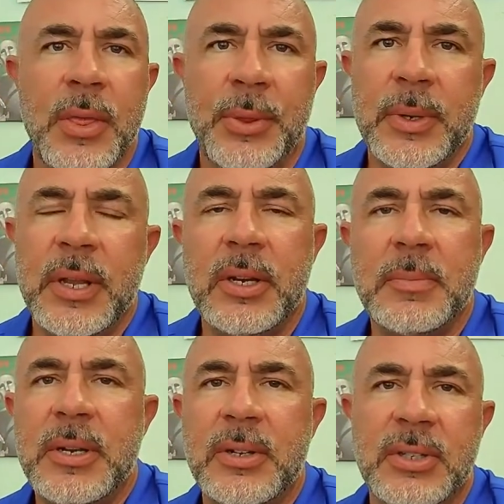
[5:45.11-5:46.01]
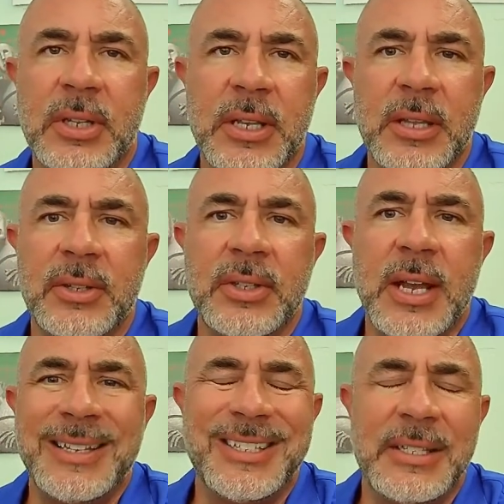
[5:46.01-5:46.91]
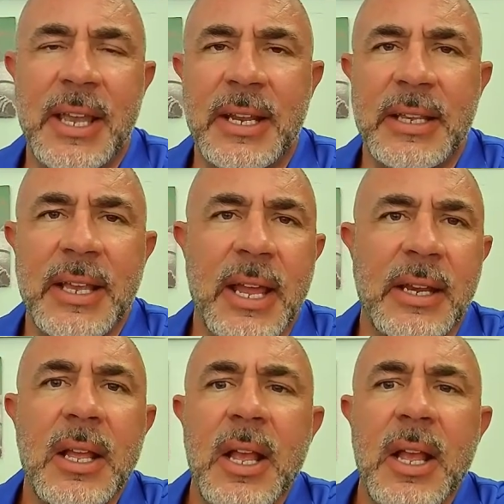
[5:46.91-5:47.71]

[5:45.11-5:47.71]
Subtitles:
300 meters to the other side and scan again.